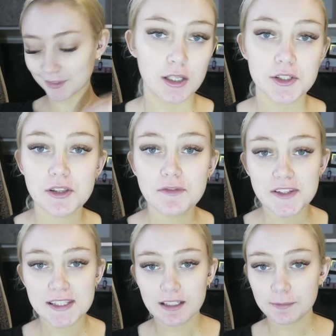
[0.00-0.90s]
So the
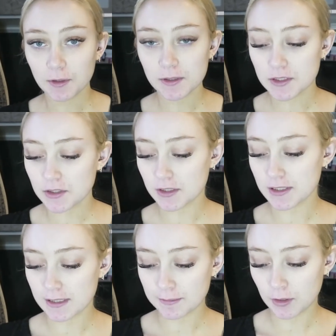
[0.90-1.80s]
first thing I'm going to do is
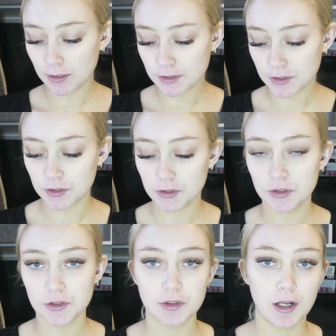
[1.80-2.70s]
I'm going
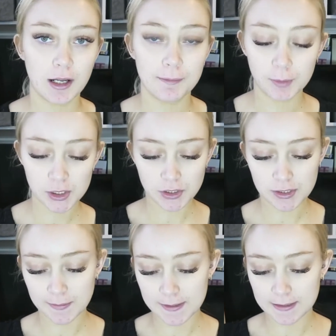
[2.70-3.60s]
to moisturize
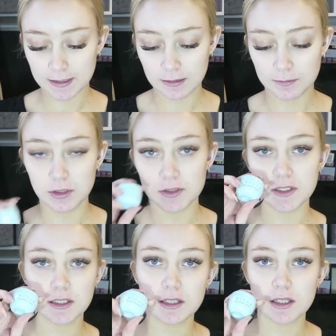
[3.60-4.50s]
my skin using
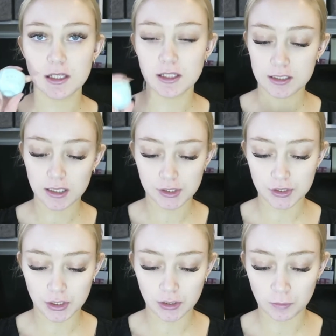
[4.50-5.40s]
the
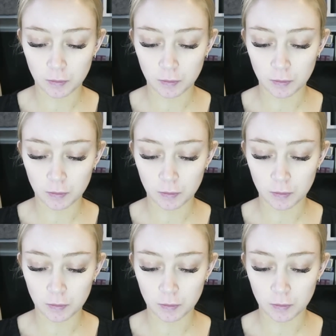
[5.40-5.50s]
Tatcha